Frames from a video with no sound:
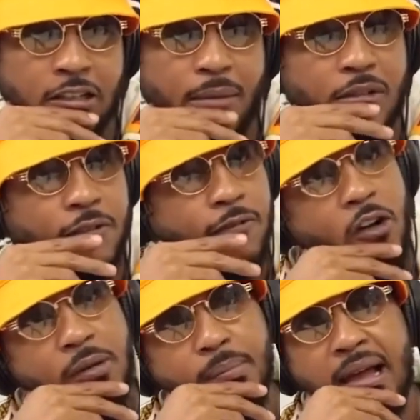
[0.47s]
So I'm just
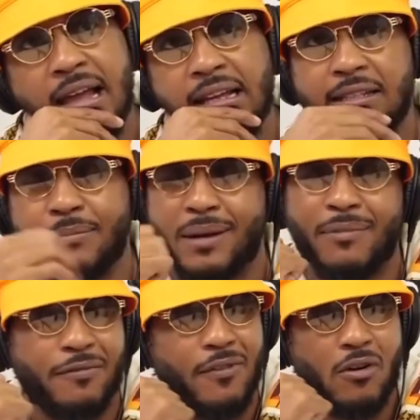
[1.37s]
falling back, and my
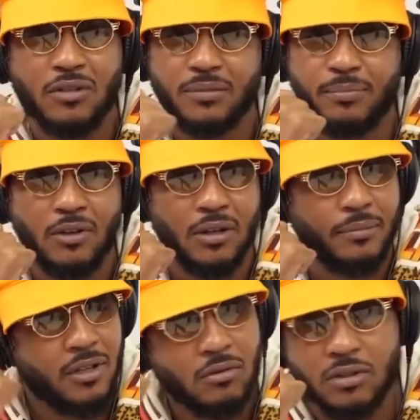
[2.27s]
phone is blowing up.
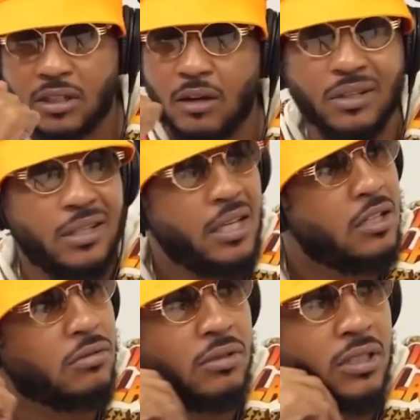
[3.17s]
Yo, Champ, we need you. The